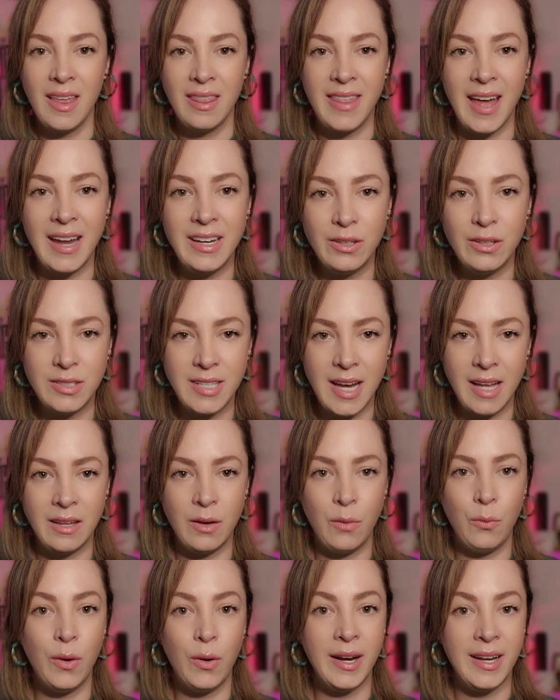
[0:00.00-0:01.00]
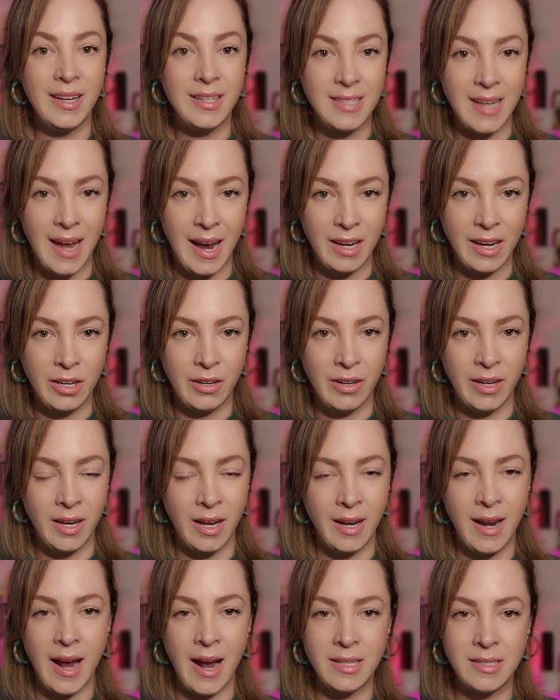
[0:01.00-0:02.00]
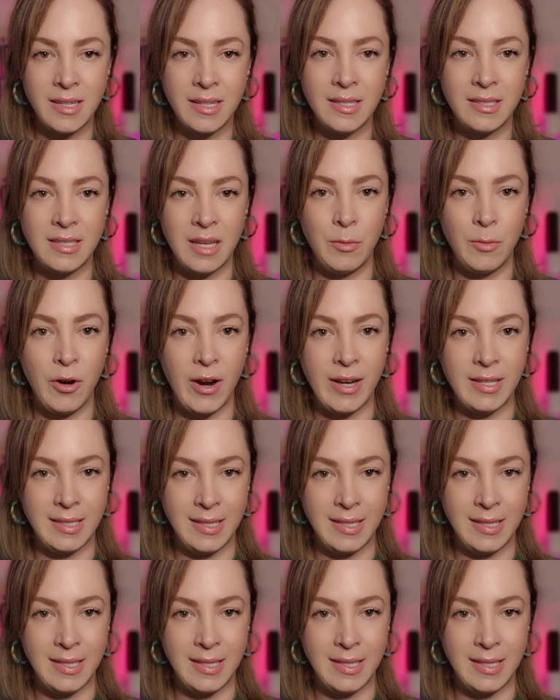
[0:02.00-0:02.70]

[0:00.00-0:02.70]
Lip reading: Then you'll tell it what is accurate and ask it to summarize